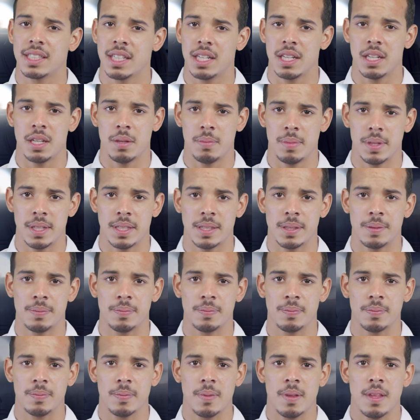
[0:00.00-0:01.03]
a little bit.
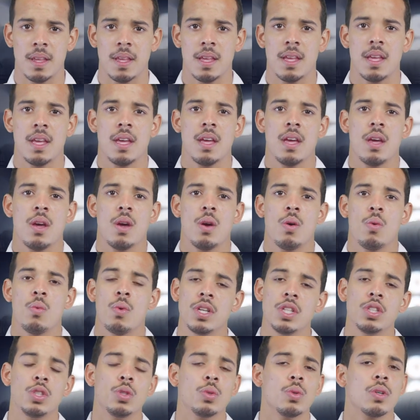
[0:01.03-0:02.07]
When
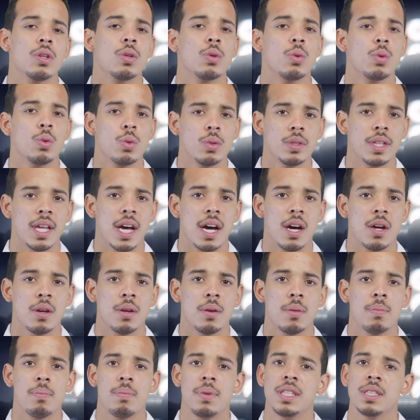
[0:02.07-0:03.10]
you do a cool down,
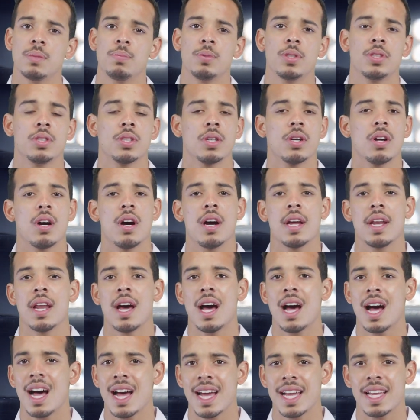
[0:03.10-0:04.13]
please put your car in a
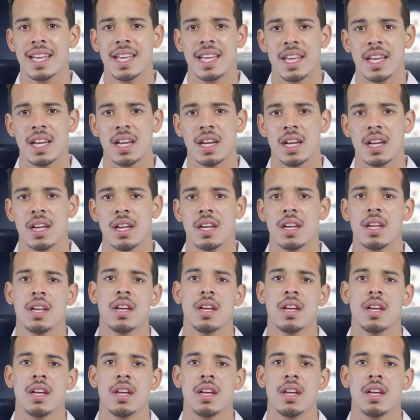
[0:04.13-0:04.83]
high gear,